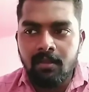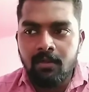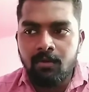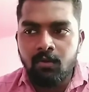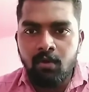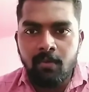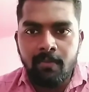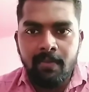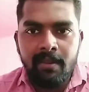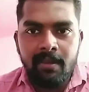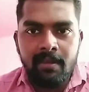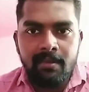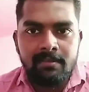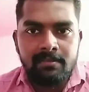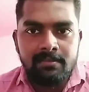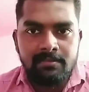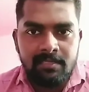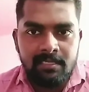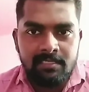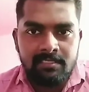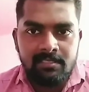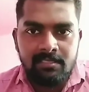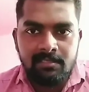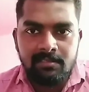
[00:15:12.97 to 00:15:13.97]
domain
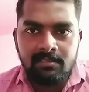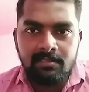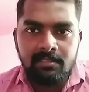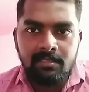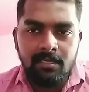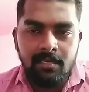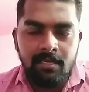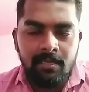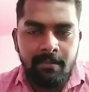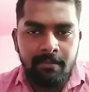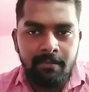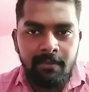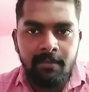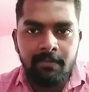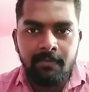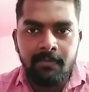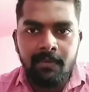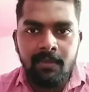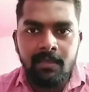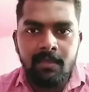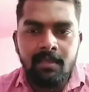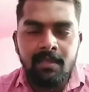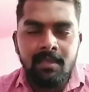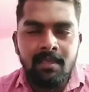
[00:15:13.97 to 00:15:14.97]
such as MEP.
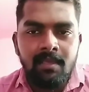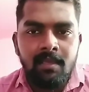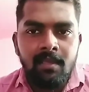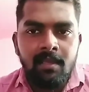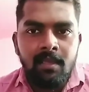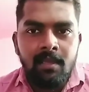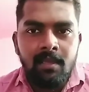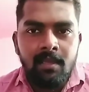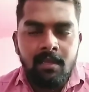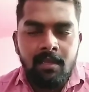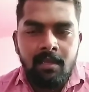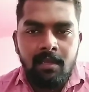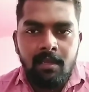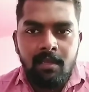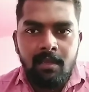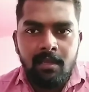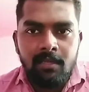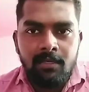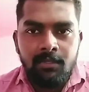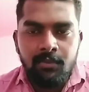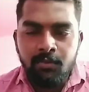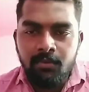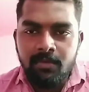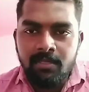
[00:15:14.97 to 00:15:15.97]

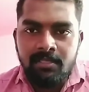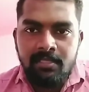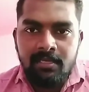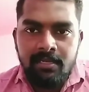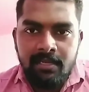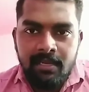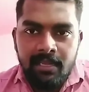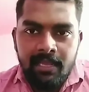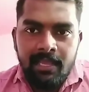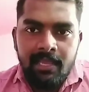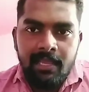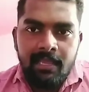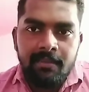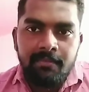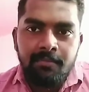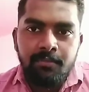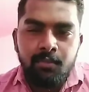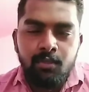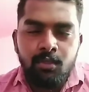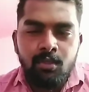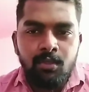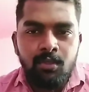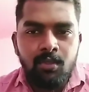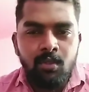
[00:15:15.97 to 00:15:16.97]
During the time
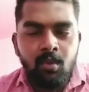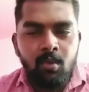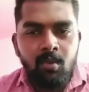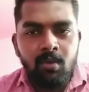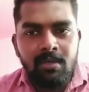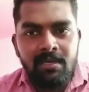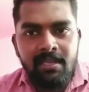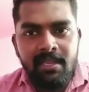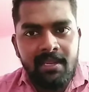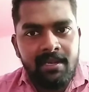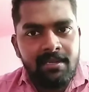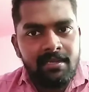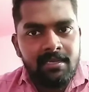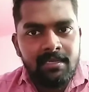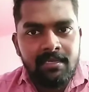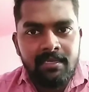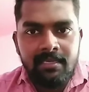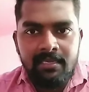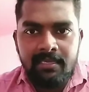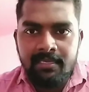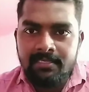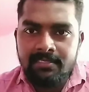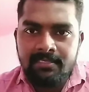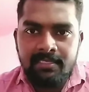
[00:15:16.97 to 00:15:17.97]
you will get
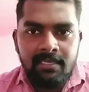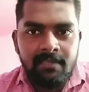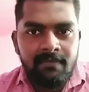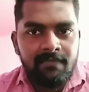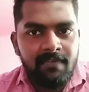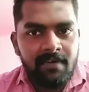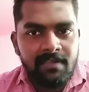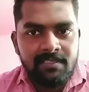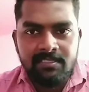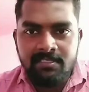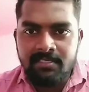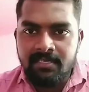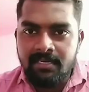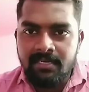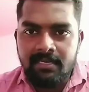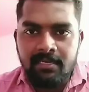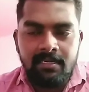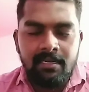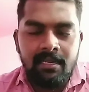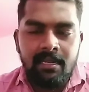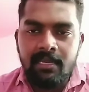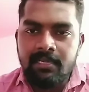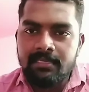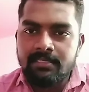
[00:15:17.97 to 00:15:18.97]
easily
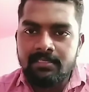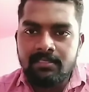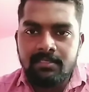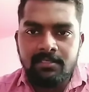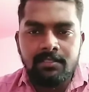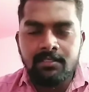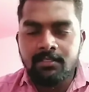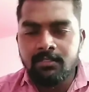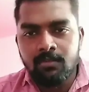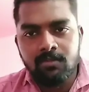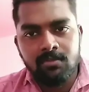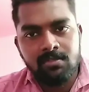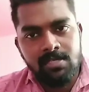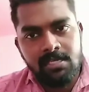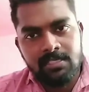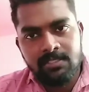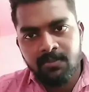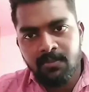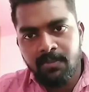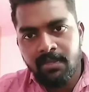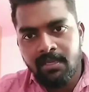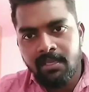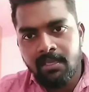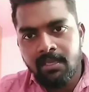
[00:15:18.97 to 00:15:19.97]
frustrated, guys. So
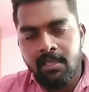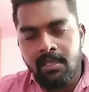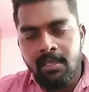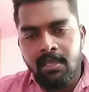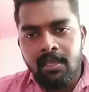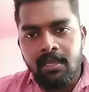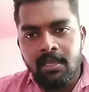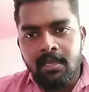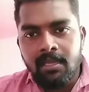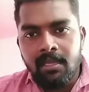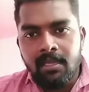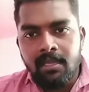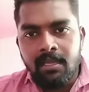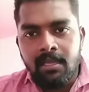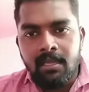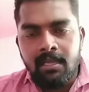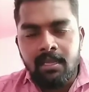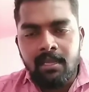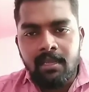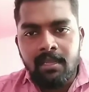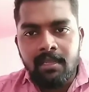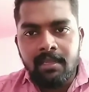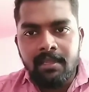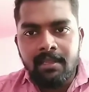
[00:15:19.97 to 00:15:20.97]
trust me,
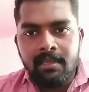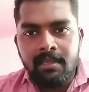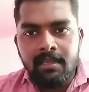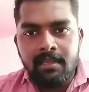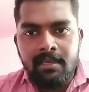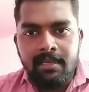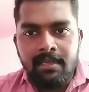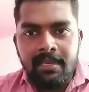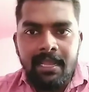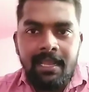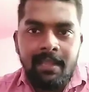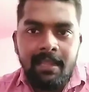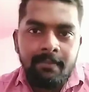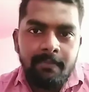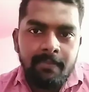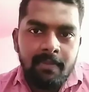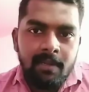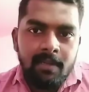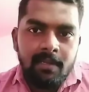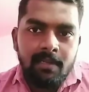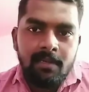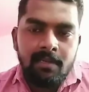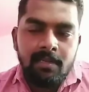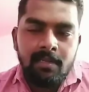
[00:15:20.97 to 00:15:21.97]
it
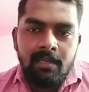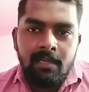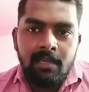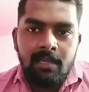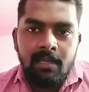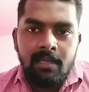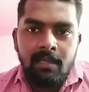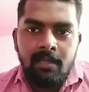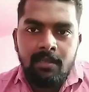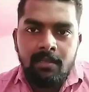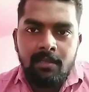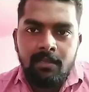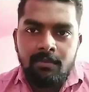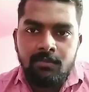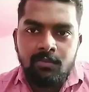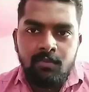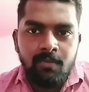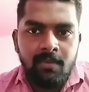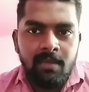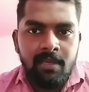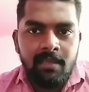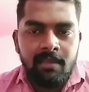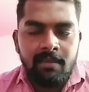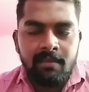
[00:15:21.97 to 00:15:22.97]
happened to
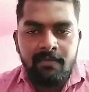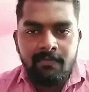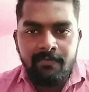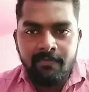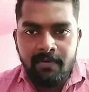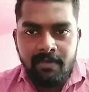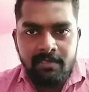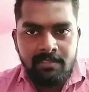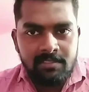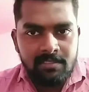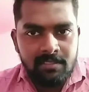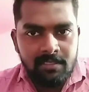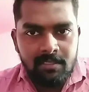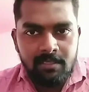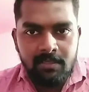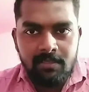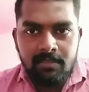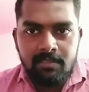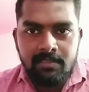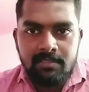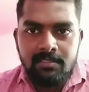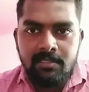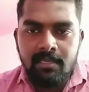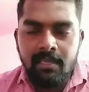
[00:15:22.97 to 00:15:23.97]
my friend
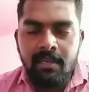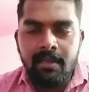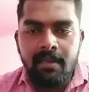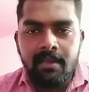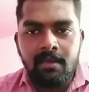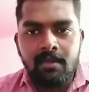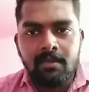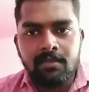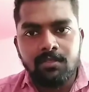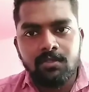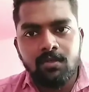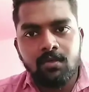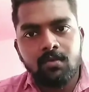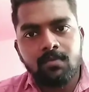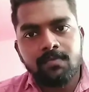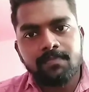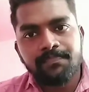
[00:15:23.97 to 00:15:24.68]
circles, and also